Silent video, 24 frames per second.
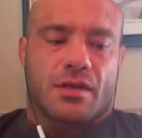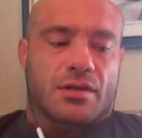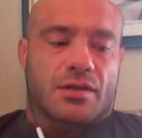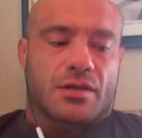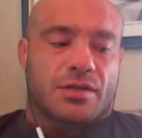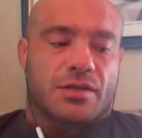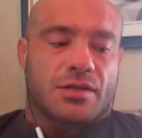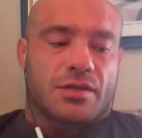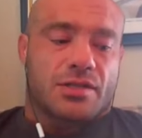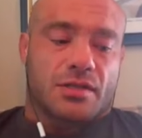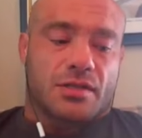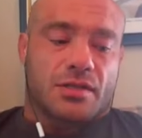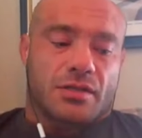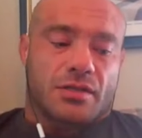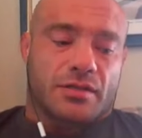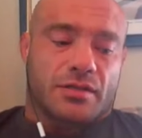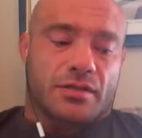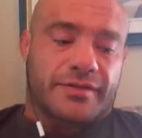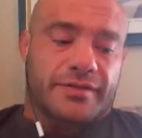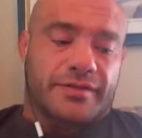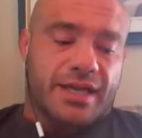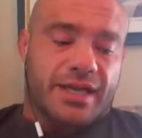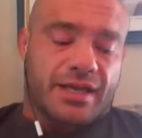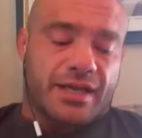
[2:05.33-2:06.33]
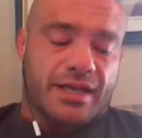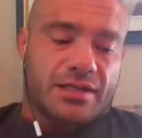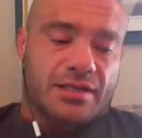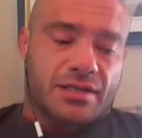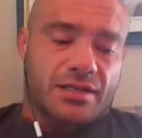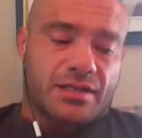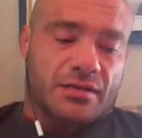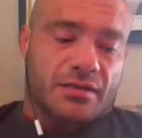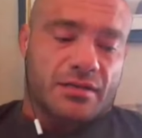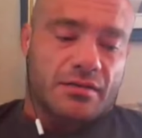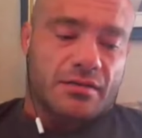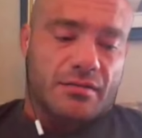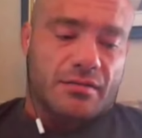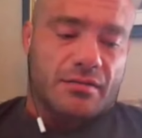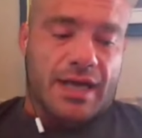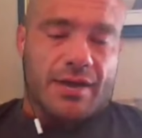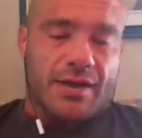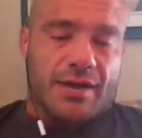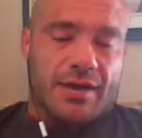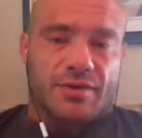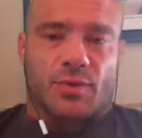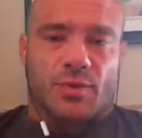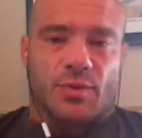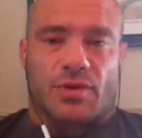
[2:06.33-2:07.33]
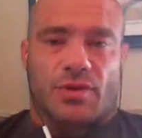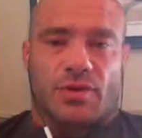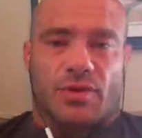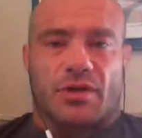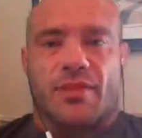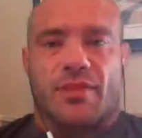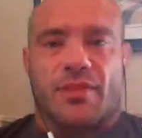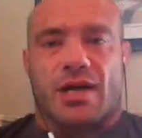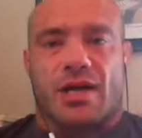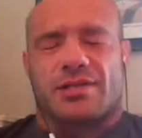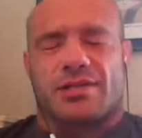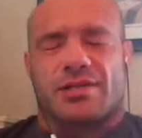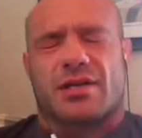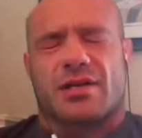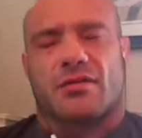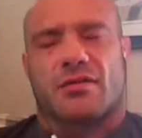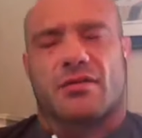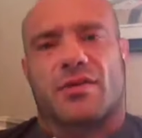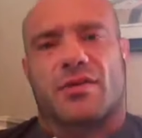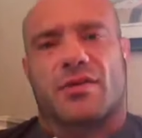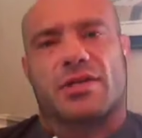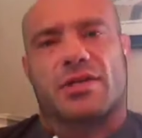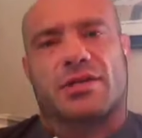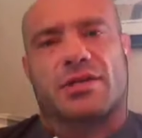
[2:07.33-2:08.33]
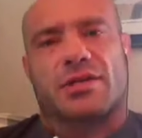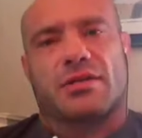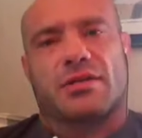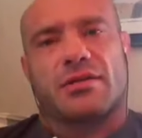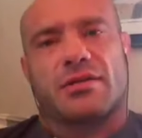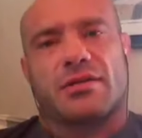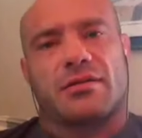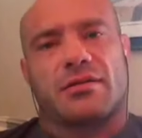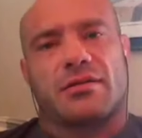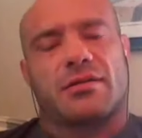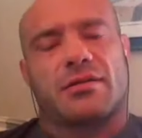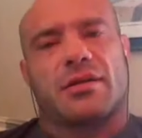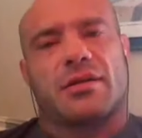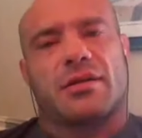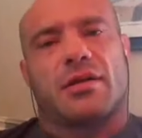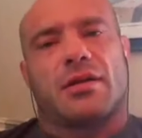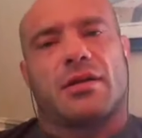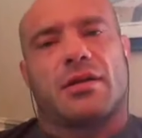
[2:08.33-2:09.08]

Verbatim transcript: Sure, thanks. So I was born in Moscow, Russia, in